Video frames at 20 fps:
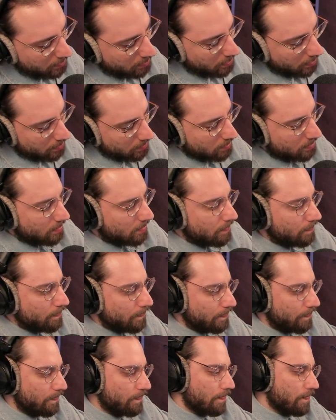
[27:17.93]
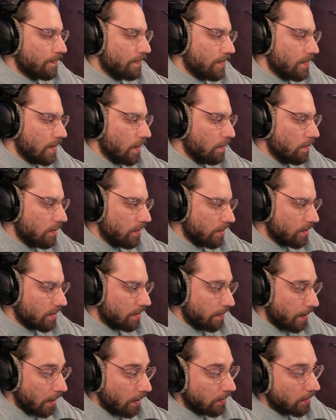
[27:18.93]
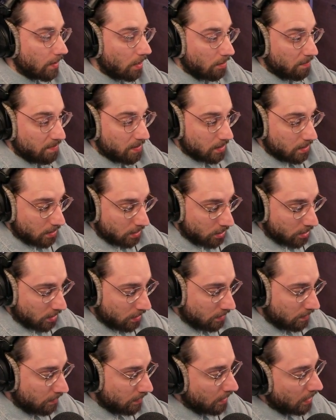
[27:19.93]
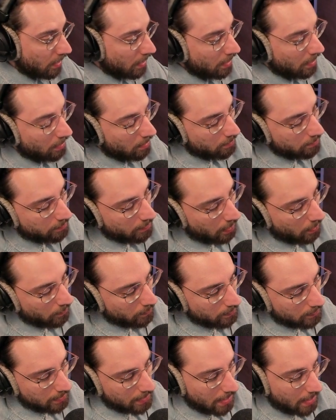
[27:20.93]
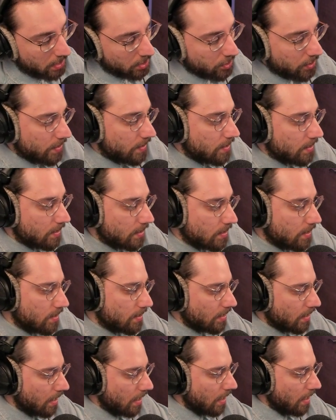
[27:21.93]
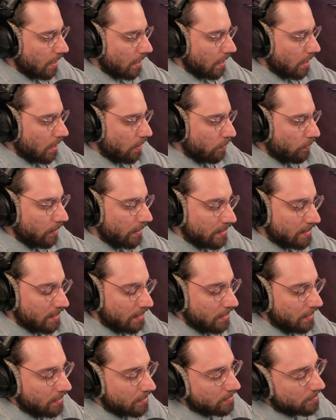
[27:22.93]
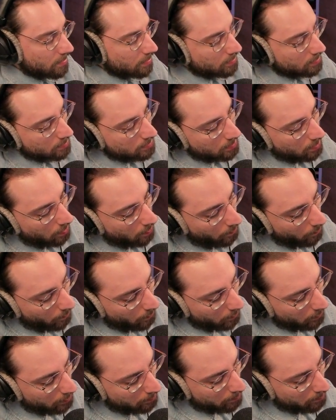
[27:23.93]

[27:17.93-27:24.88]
6, which is about composition foundations. Week 6 is all